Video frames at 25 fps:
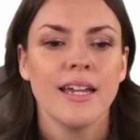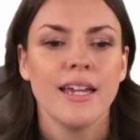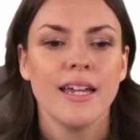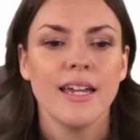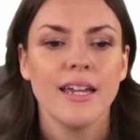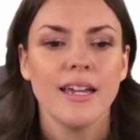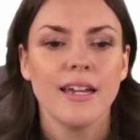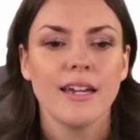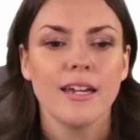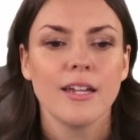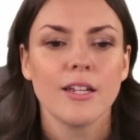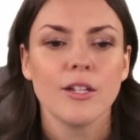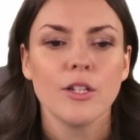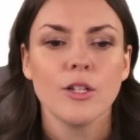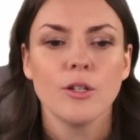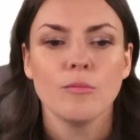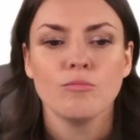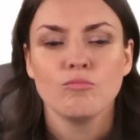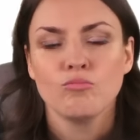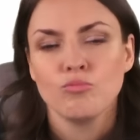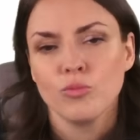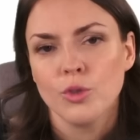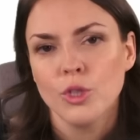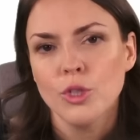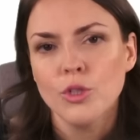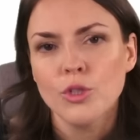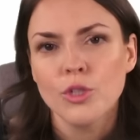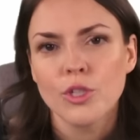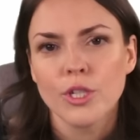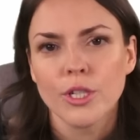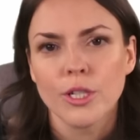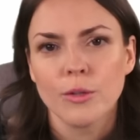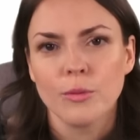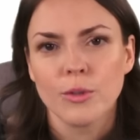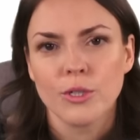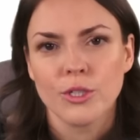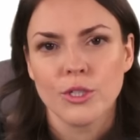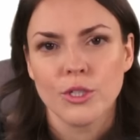And
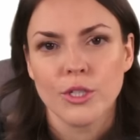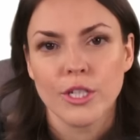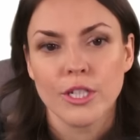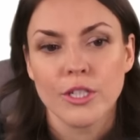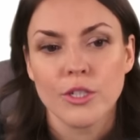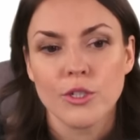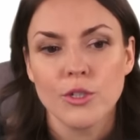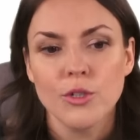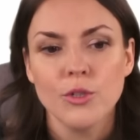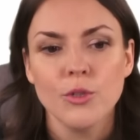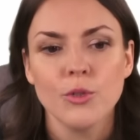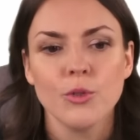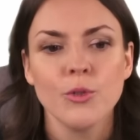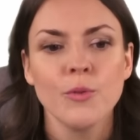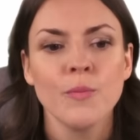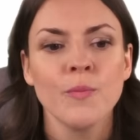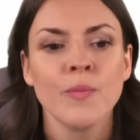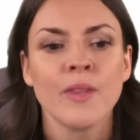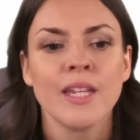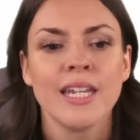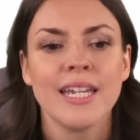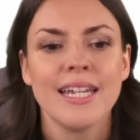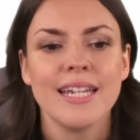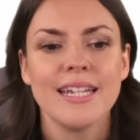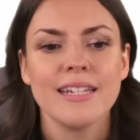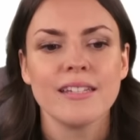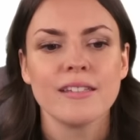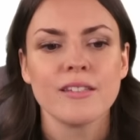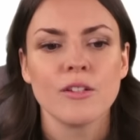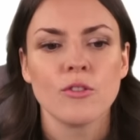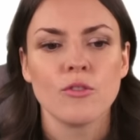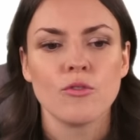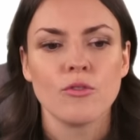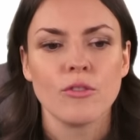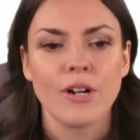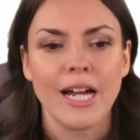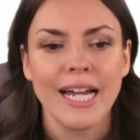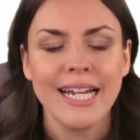usually what you can do is
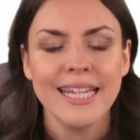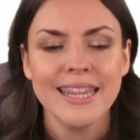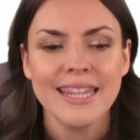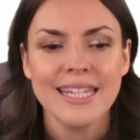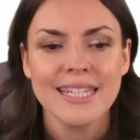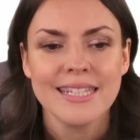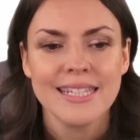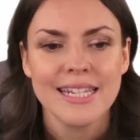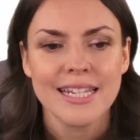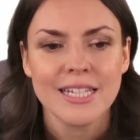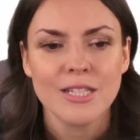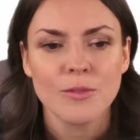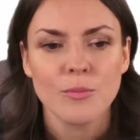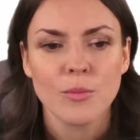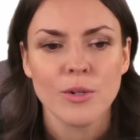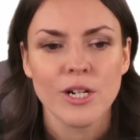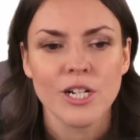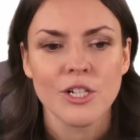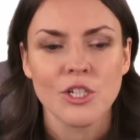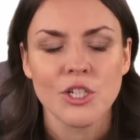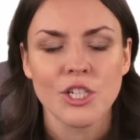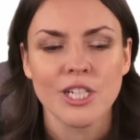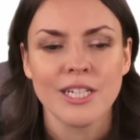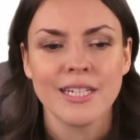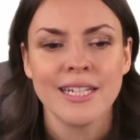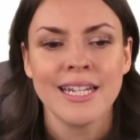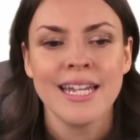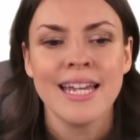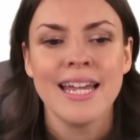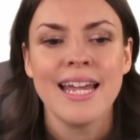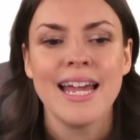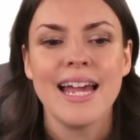write this expression